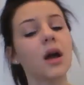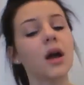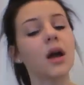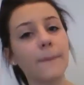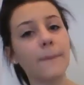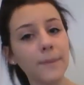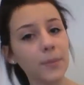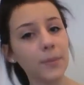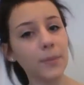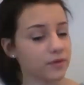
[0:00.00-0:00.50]

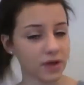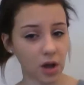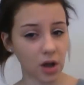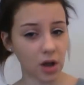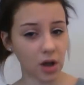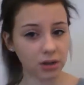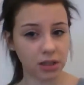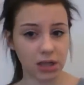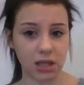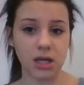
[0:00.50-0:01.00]
Moving
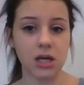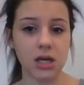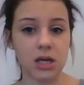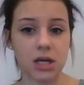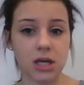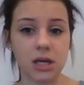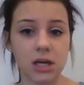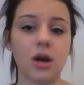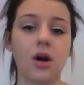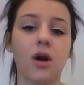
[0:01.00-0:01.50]
on,
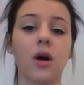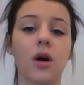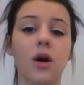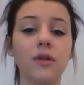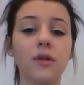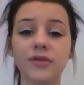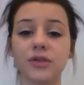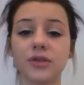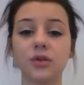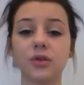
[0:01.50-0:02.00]

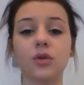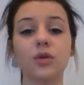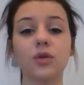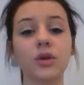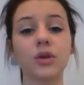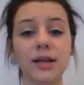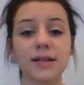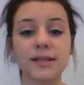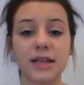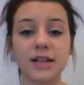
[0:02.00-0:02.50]
often
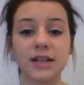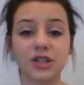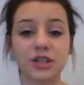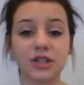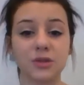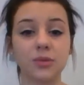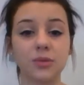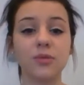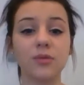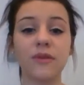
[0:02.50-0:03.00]

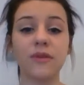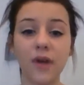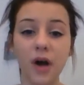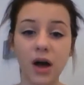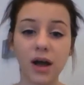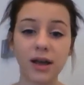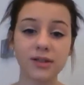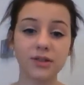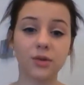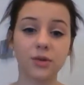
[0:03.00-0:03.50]
organisations will
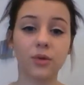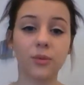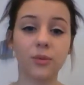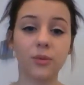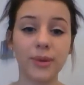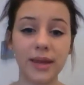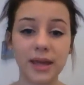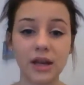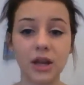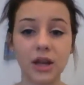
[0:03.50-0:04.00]
revise or
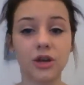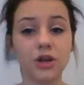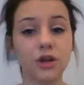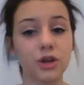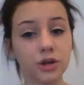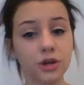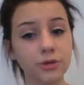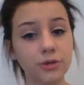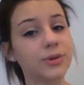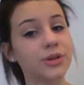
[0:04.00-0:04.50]
begin a
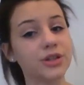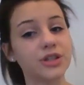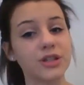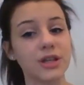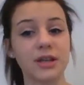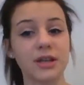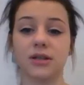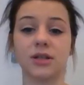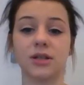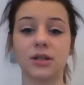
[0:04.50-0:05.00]
new
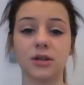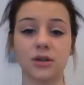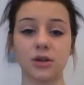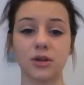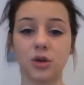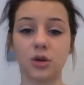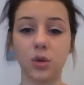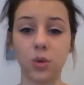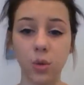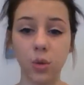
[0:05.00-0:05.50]
budget
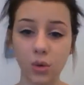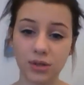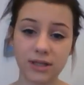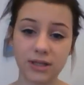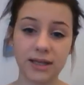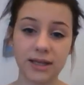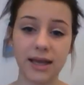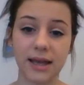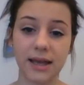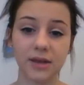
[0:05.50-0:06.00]

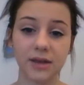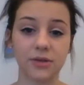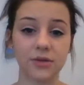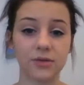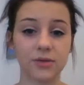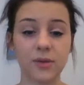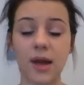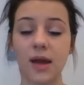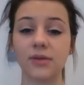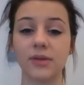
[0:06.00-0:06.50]
quarterly
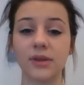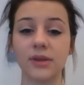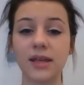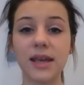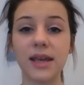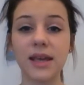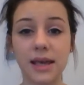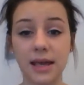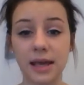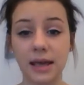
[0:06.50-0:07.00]
throughout the
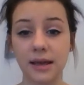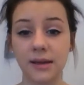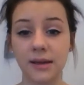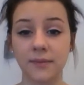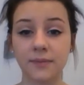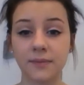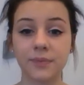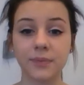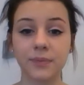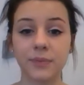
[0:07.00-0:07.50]
year.
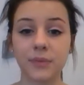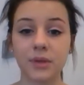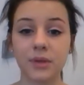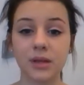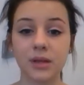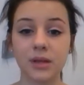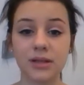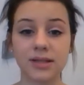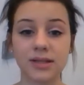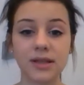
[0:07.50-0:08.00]

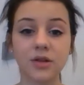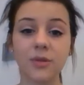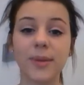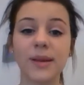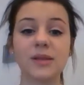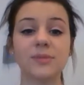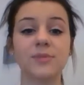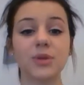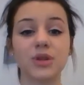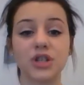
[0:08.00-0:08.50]

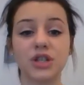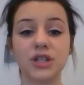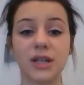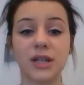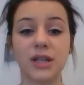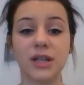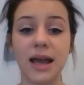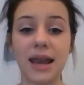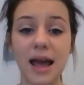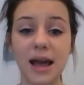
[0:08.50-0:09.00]
Zero-based
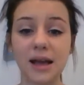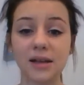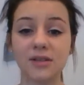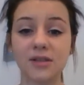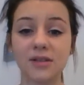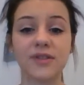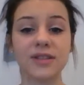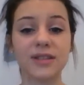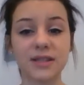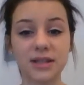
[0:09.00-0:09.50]
budgeting allows
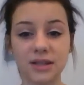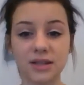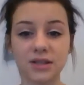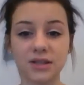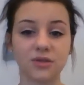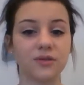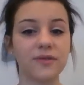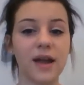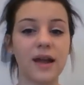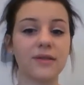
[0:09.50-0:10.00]
for
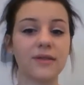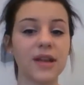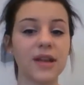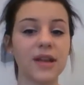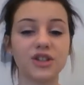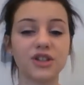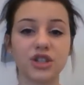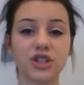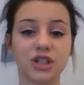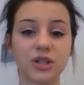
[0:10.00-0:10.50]
seasonal
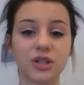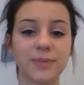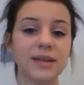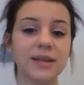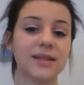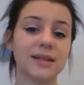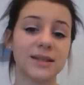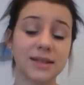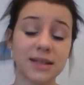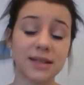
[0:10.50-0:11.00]
variations to be
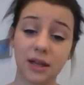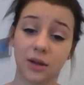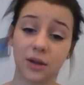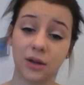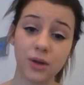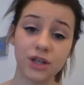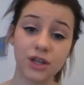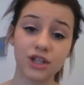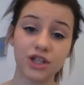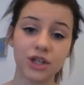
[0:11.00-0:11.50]

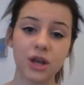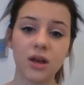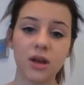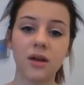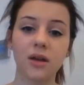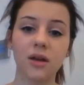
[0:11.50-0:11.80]
distinguished.